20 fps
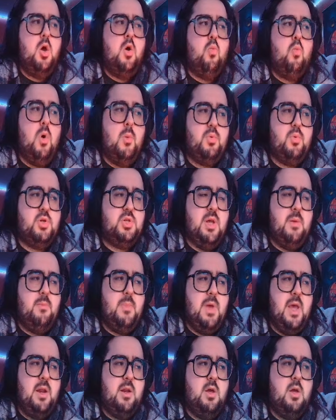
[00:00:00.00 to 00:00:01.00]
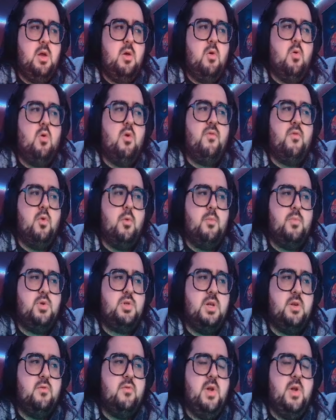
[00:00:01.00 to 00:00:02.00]
1% mana, or
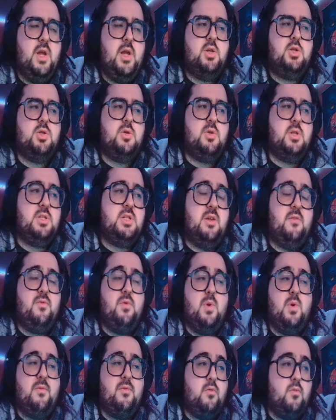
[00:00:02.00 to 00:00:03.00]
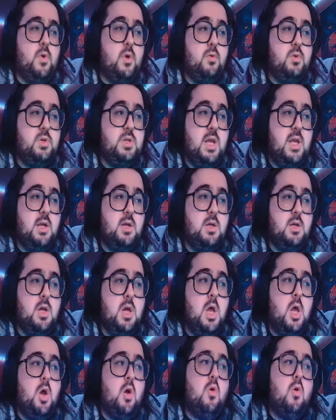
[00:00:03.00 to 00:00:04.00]
4% rage. So let's say if you have a rogue tank,
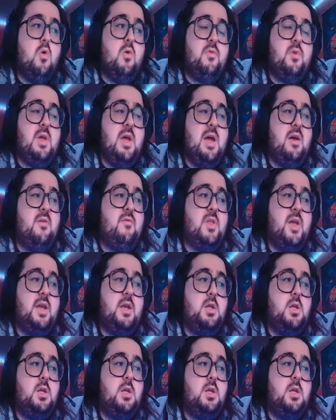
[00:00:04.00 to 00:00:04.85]
or if you have like,